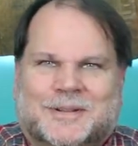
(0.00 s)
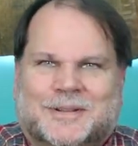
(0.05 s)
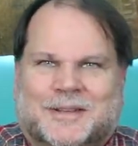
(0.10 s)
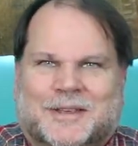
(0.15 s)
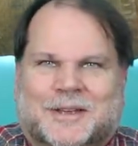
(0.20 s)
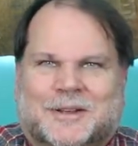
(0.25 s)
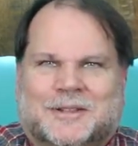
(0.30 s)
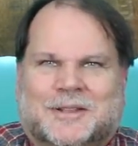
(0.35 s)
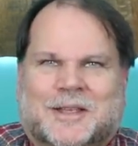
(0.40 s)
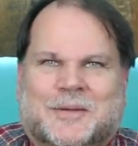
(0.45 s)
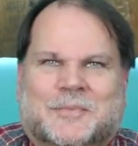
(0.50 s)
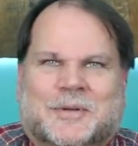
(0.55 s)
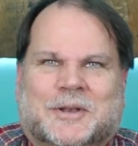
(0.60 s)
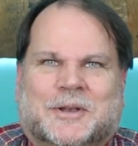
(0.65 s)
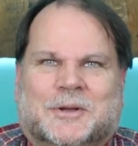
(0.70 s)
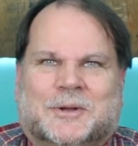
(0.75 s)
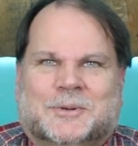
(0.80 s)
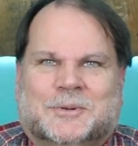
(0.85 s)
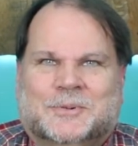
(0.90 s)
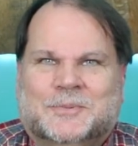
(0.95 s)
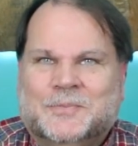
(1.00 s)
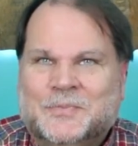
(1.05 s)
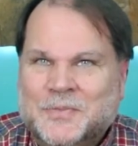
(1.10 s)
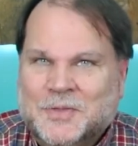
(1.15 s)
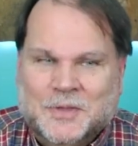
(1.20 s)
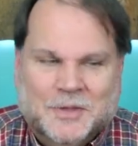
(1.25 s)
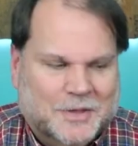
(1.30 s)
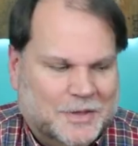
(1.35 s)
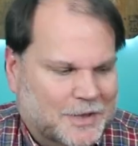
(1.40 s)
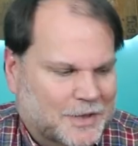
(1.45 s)
You know, let me know
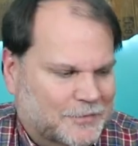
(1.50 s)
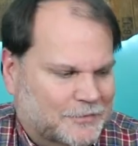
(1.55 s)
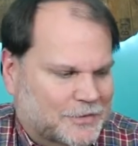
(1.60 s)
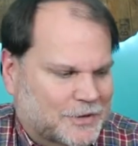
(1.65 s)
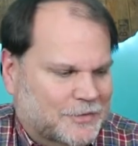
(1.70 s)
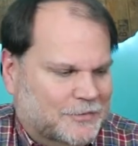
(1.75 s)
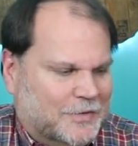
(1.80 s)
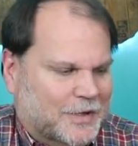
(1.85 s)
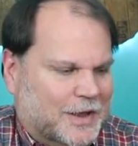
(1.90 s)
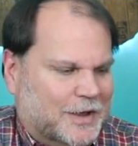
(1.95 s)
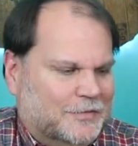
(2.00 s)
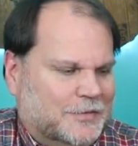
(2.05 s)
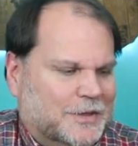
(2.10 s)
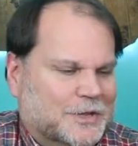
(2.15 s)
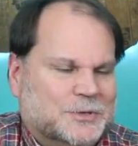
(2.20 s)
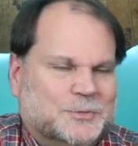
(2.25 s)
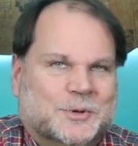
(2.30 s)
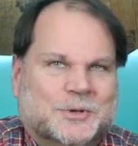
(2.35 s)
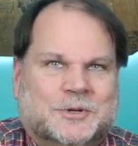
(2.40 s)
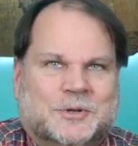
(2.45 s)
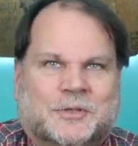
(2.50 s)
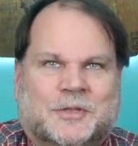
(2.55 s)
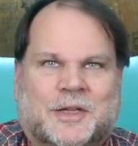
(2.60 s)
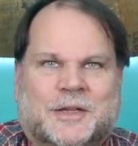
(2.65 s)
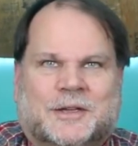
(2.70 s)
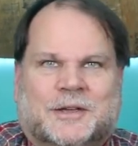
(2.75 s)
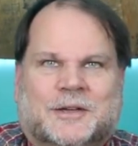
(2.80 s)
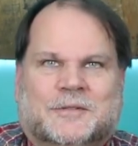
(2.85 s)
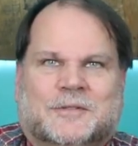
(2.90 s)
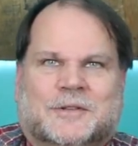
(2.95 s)
if you've had this, what you
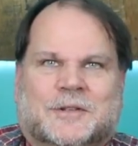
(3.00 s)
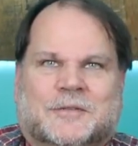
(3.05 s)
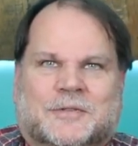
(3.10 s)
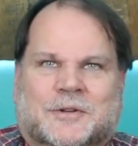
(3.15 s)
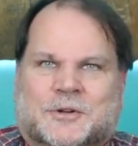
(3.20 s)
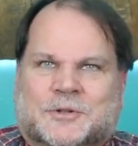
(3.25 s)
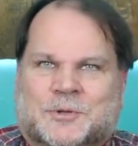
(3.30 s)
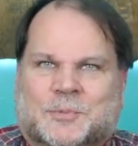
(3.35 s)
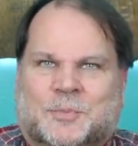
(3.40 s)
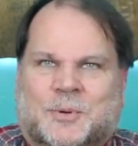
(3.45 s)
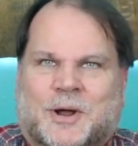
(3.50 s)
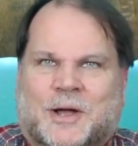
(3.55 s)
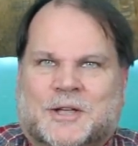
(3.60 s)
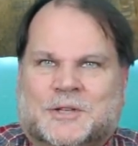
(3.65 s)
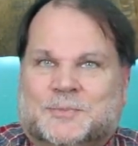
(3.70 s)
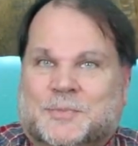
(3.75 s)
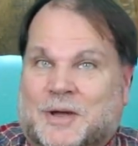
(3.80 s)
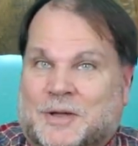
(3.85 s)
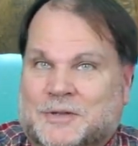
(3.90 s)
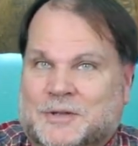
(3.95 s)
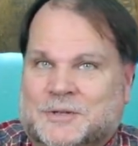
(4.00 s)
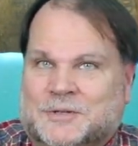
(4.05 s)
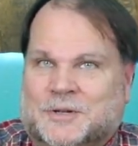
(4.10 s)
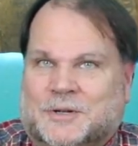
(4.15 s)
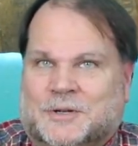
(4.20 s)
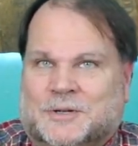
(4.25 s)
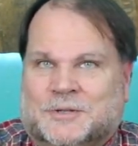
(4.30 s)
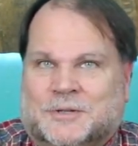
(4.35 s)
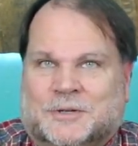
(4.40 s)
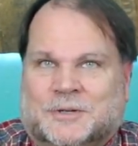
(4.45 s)
think of it. If you're surprised by this
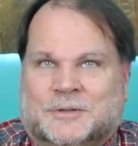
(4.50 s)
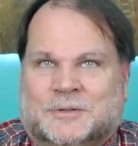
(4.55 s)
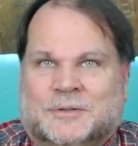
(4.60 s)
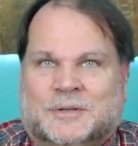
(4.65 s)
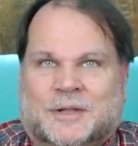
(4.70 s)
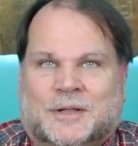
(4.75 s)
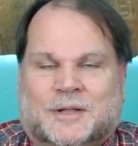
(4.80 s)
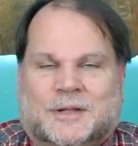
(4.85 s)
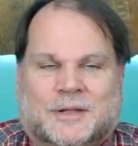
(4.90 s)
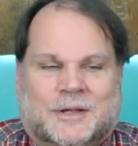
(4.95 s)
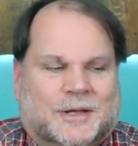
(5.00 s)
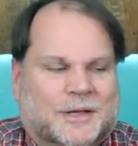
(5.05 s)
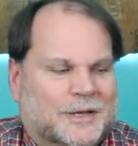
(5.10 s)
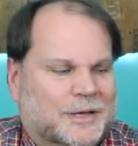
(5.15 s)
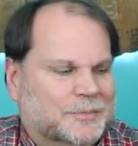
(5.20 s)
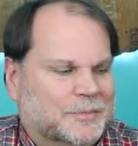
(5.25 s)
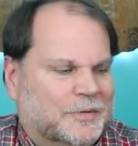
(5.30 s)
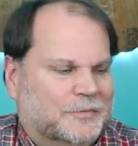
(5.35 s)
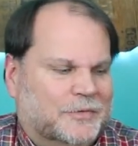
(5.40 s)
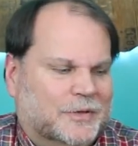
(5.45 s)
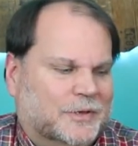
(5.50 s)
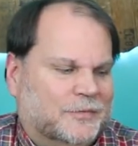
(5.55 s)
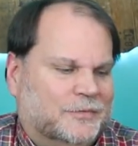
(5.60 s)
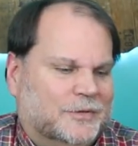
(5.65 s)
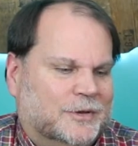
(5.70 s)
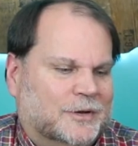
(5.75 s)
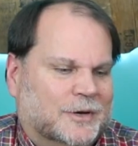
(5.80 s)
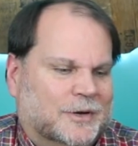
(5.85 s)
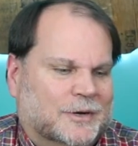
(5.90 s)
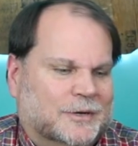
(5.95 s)
also,
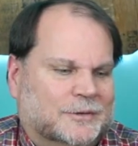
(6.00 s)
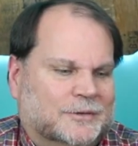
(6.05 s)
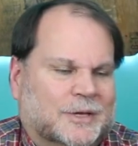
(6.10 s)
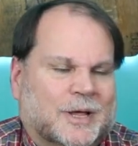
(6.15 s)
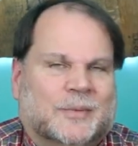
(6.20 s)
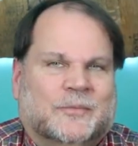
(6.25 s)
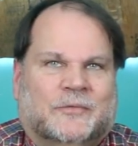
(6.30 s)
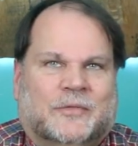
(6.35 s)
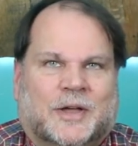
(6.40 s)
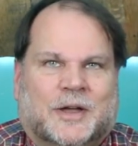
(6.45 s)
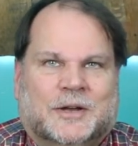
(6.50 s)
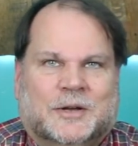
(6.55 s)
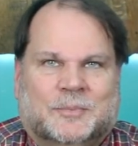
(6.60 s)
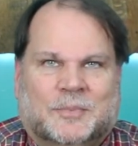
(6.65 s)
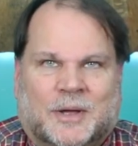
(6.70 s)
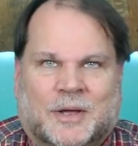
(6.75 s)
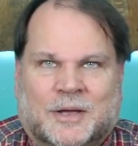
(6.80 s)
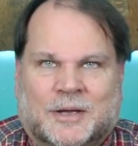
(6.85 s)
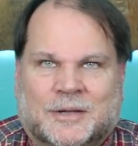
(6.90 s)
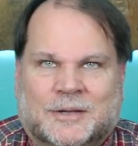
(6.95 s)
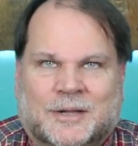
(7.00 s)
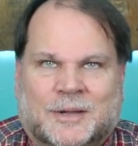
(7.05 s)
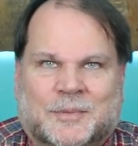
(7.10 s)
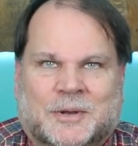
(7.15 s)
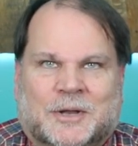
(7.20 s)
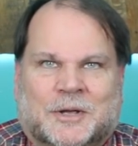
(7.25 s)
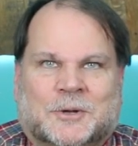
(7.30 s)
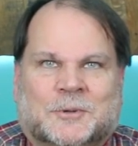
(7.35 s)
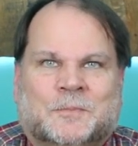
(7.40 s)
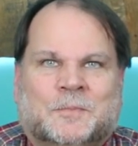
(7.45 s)
if you're dumbfounded by it, let
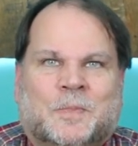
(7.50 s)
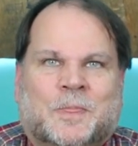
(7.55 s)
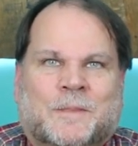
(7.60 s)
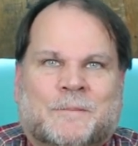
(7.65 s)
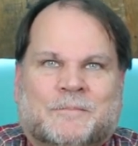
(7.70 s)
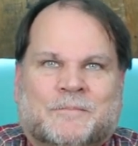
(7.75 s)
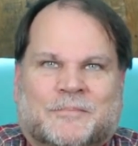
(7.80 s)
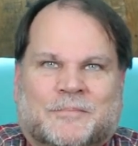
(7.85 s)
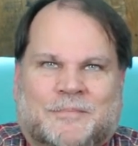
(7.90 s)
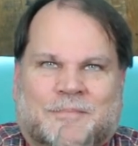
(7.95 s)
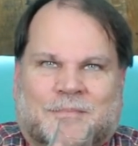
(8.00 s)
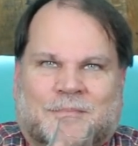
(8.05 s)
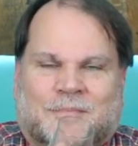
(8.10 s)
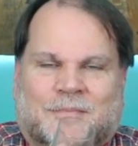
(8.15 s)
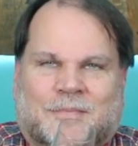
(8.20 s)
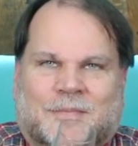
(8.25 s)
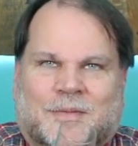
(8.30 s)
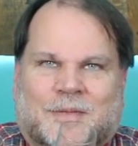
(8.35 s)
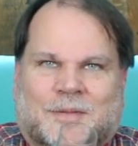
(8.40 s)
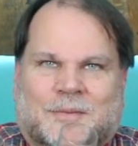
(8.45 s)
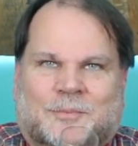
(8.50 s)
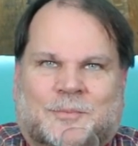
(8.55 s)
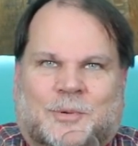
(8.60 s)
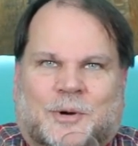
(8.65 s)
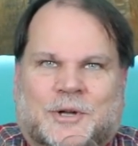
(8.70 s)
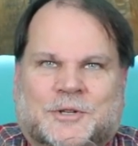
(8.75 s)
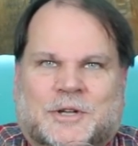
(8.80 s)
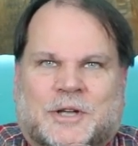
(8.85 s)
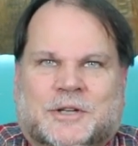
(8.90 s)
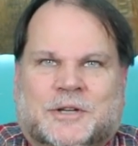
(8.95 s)
me know.
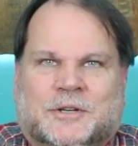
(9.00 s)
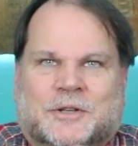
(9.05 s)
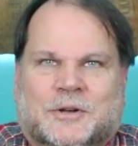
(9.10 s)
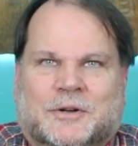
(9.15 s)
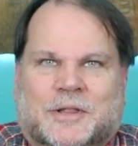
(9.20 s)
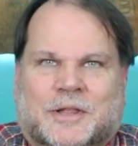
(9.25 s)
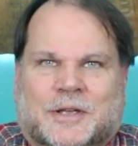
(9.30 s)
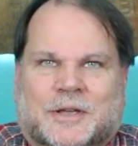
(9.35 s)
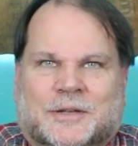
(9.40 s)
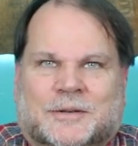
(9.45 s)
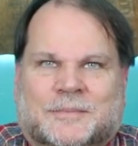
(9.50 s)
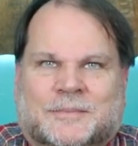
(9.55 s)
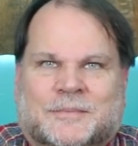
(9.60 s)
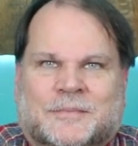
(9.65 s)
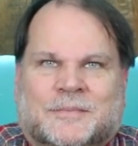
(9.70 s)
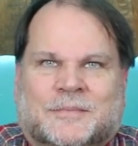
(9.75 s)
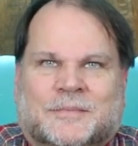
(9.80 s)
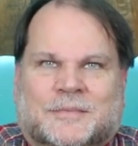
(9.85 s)
Appreciate you tuning in.